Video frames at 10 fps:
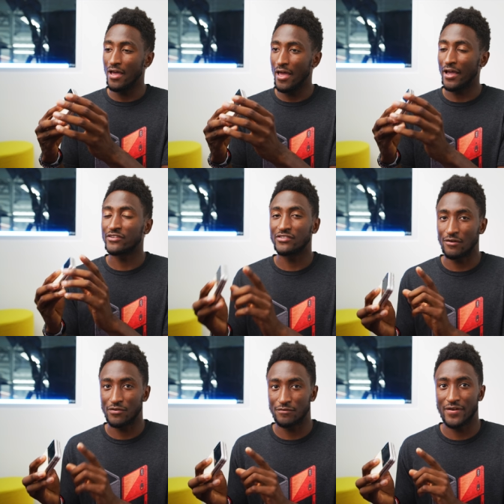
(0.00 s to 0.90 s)

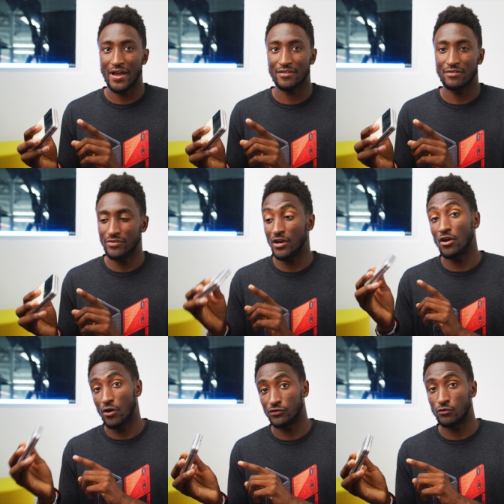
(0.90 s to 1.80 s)
except for the fact that it
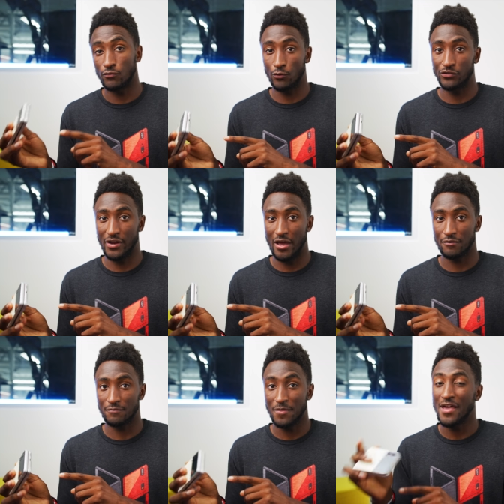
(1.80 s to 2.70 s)
also folds in
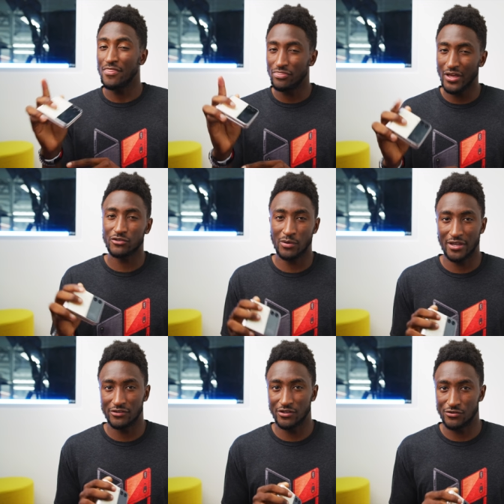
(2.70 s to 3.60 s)
half. That's when it
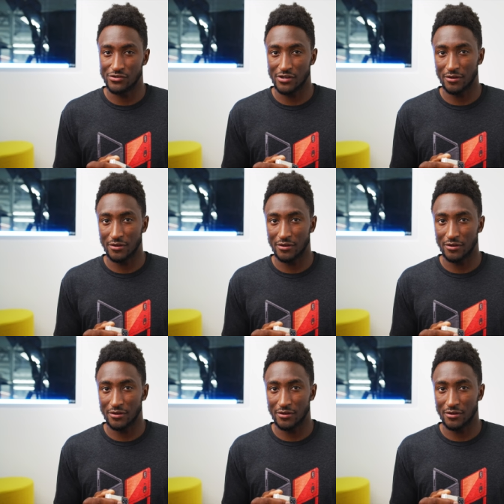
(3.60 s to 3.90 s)
gets interesting.